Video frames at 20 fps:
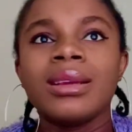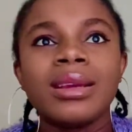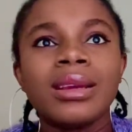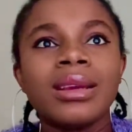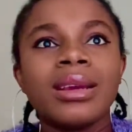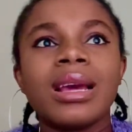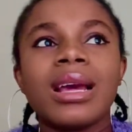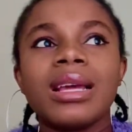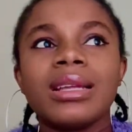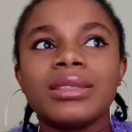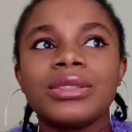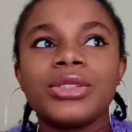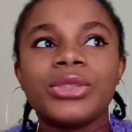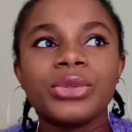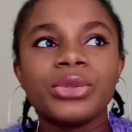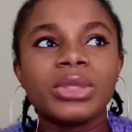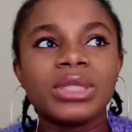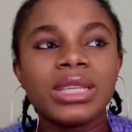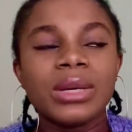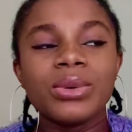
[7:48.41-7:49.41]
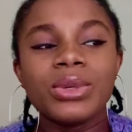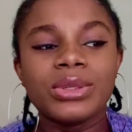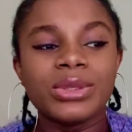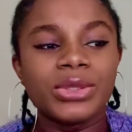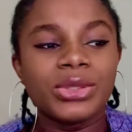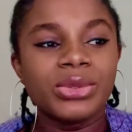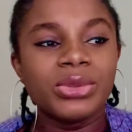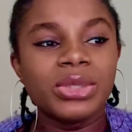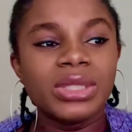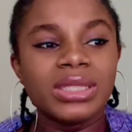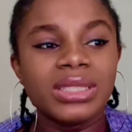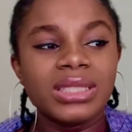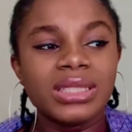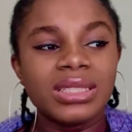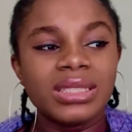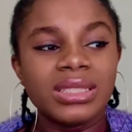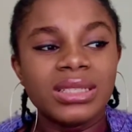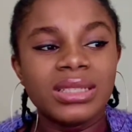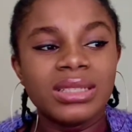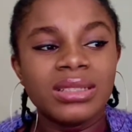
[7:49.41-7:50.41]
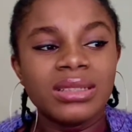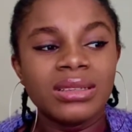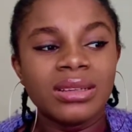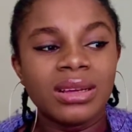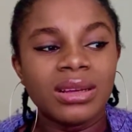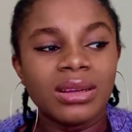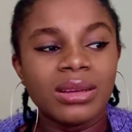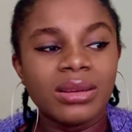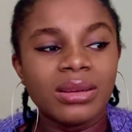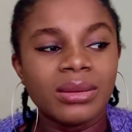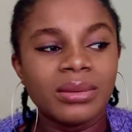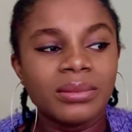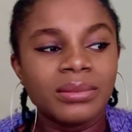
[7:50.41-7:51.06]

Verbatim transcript: and during, that was during the um,